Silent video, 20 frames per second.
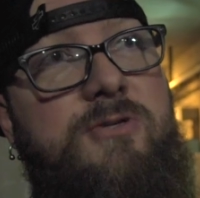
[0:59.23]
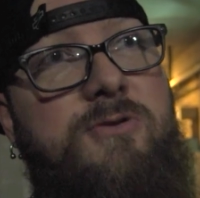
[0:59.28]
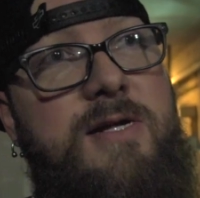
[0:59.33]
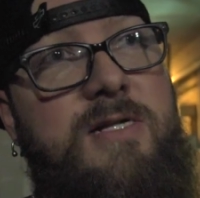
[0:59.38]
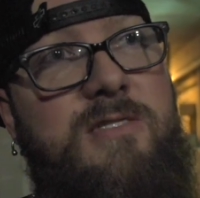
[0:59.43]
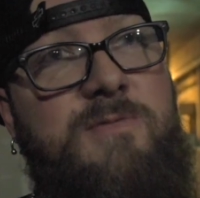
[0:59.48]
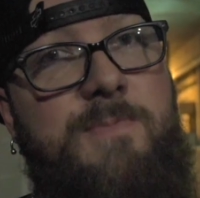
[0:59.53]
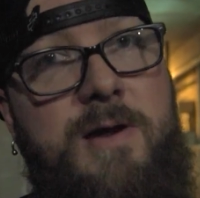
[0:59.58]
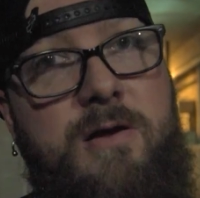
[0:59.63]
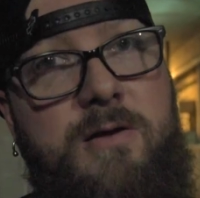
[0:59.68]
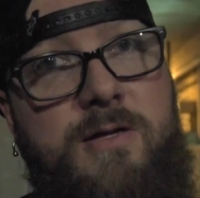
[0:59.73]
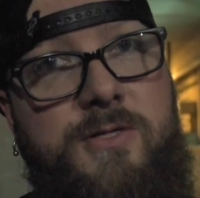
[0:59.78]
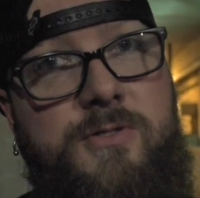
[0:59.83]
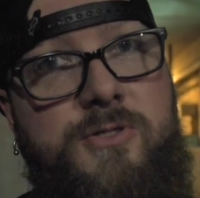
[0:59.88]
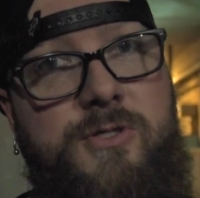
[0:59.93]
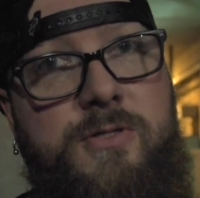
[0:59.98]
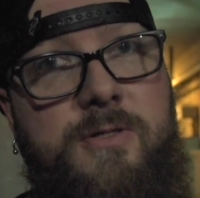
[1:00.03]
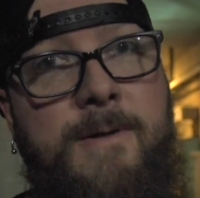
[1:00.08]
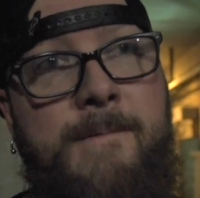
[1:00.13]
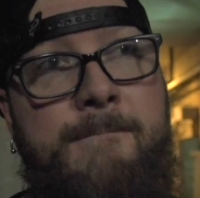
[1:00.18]
transparent
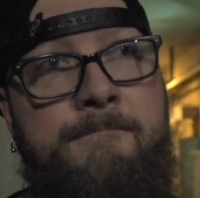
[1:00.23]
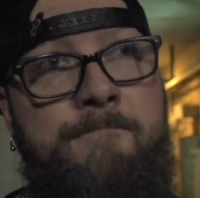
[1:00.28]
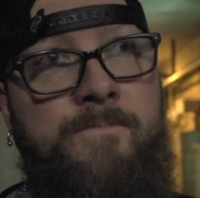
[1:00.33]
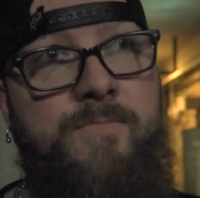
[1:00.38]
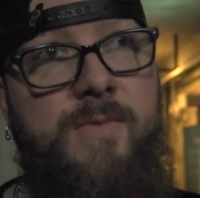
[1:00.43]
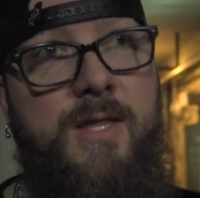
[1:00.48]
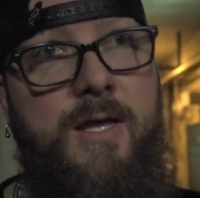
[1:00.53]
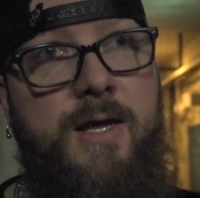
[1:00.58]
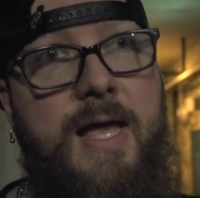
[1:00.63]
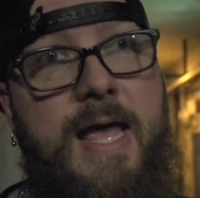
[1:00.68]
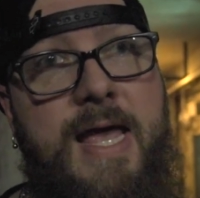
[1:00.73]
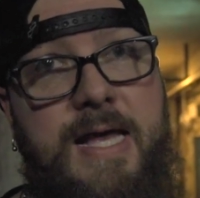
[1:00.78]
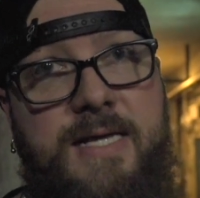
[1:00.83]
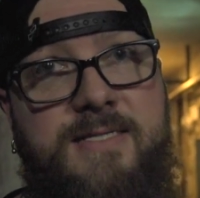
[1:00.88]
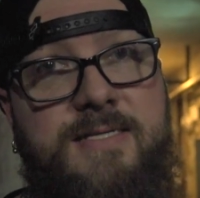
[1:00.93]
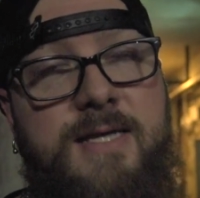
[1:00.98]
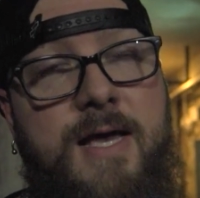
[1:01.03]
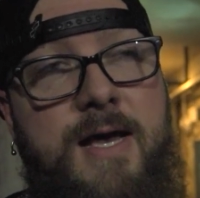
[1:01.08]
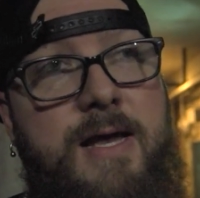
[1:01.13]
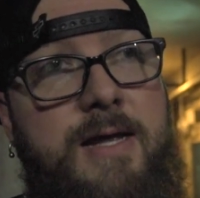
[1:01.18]
A
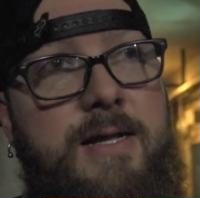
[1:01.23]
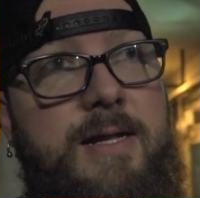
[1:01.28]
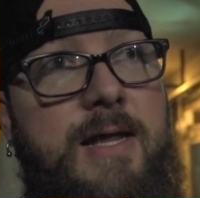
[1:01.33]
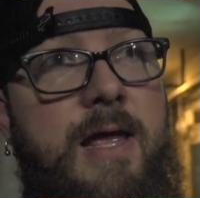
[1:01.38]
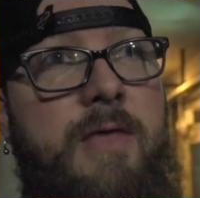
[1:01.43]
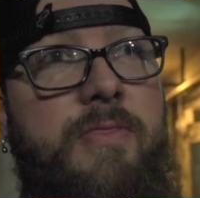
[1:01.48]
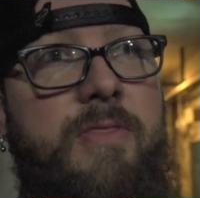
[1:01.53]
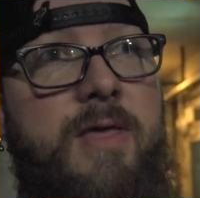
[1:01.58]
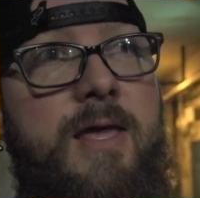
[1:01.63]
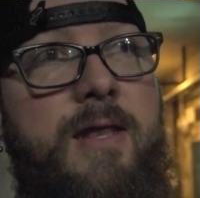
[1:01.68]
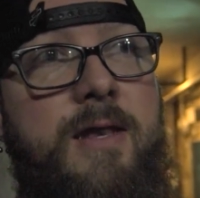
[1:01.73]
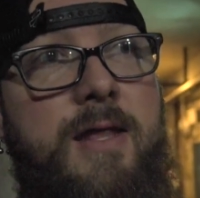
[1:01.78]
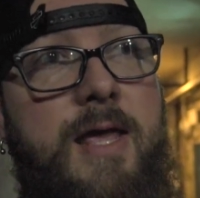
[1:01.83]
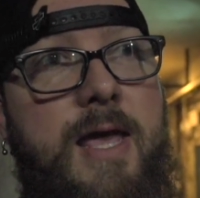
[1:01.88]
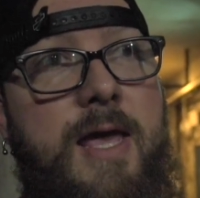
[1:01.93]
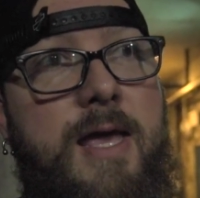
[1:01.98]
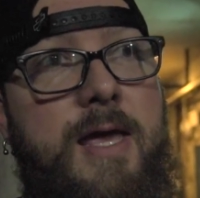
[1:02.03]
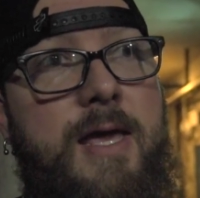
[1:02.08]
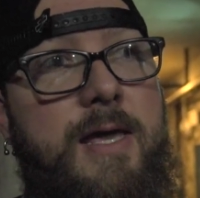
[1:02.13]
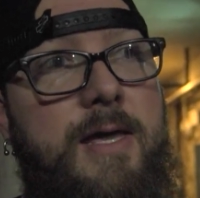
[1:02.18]
side, and then
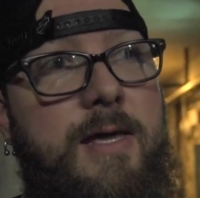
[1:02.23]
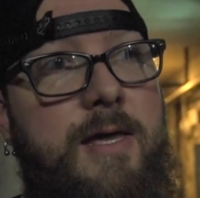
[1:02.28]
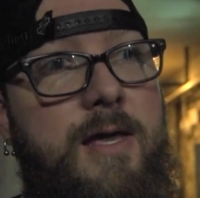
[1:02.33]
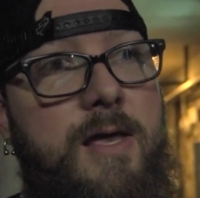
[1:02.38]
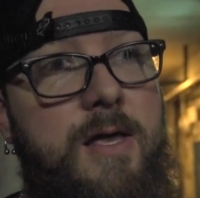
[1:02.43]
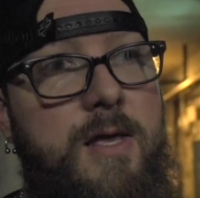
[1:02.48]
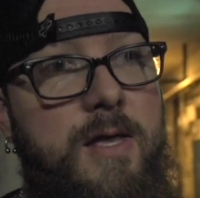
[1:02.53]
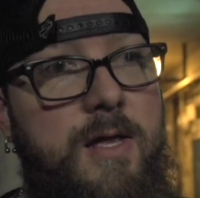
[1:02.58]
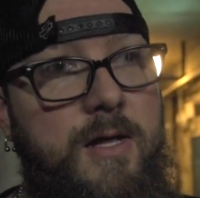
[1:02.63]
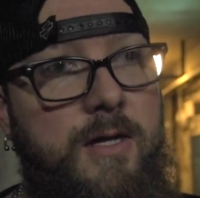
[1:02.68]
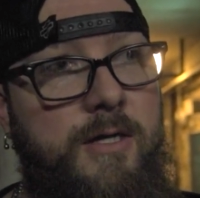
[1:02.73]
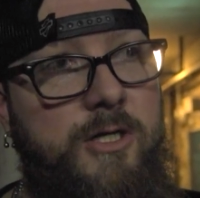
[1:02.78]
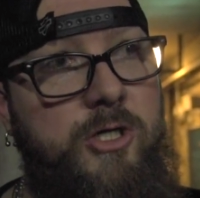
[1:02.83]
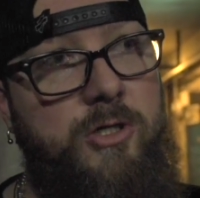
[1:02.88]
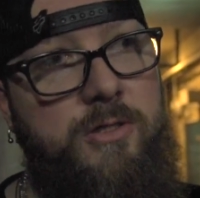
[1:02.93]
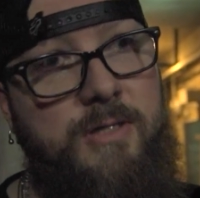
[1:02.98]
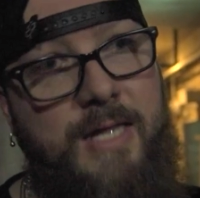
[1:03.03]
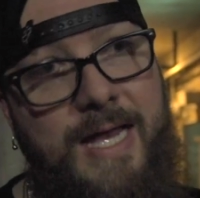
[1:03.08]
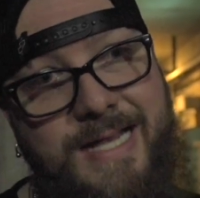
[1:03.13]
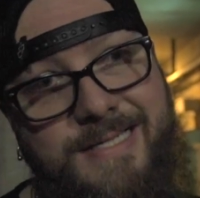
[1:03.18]
a
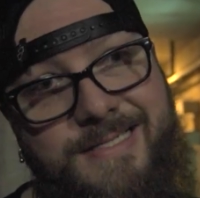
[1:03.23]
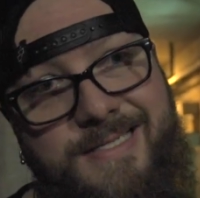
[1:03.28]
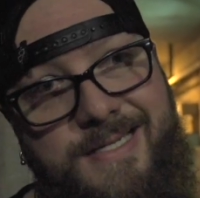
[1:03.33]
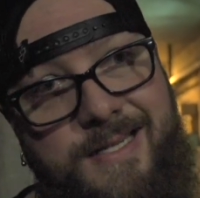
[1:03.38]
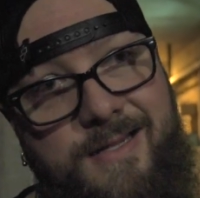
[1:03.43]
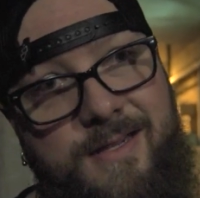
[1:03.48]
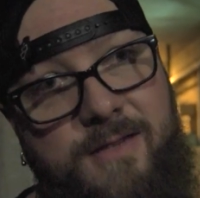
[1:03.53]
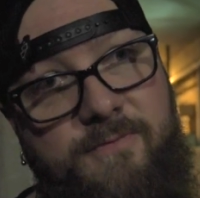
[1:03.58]
classic